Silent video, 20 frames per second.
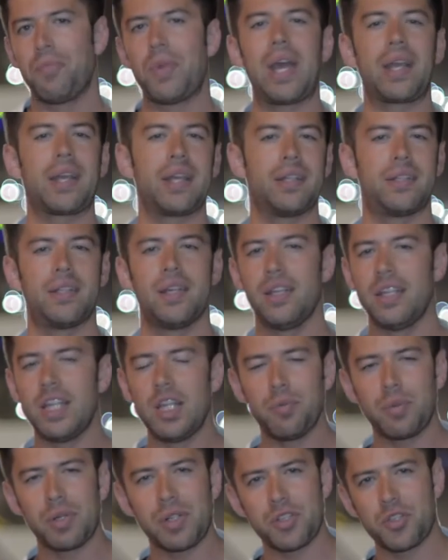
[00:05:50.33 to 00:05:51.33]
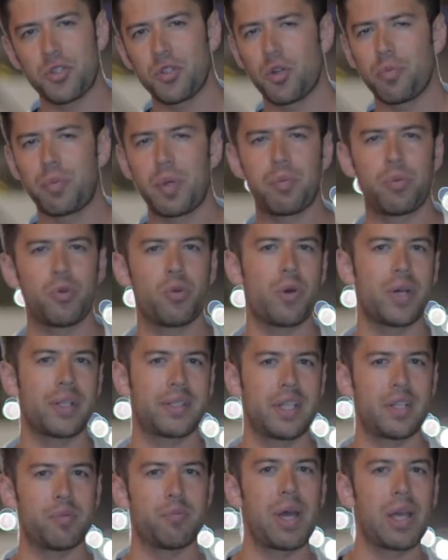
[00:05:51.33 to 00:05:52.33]
I get emails, you know, people who
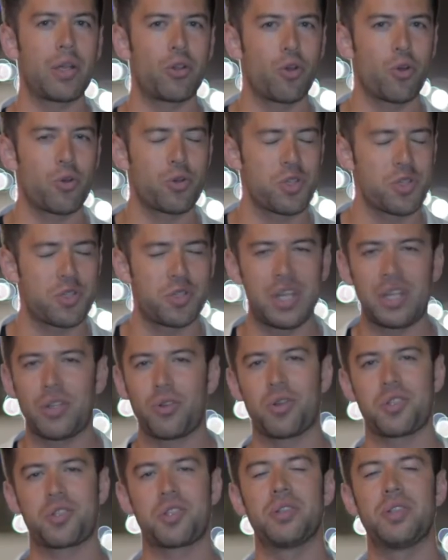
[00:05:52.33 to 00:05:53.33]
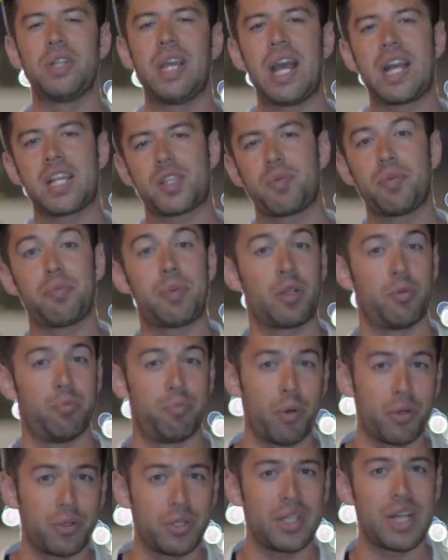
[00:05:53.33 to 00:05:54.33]
attend my courses, they constantly ask me
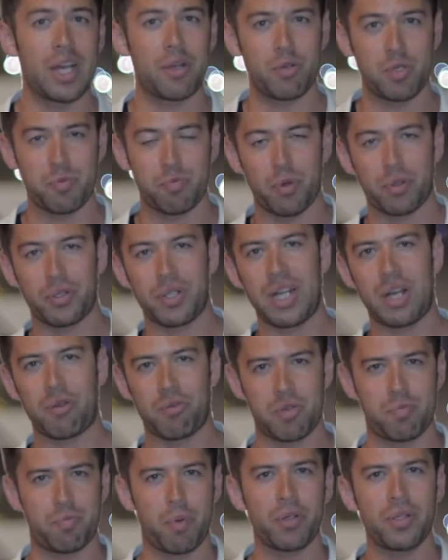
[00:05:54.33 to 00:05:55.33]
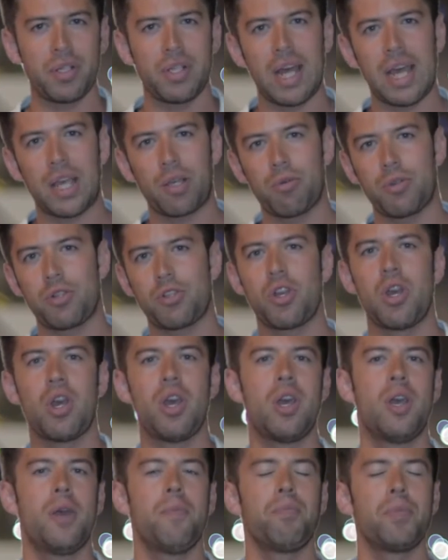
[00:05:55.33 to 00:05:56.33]
about body language, body language, body language.
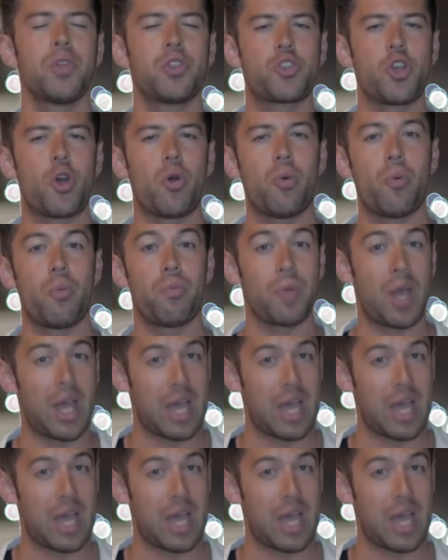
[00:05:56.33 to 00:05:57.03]
So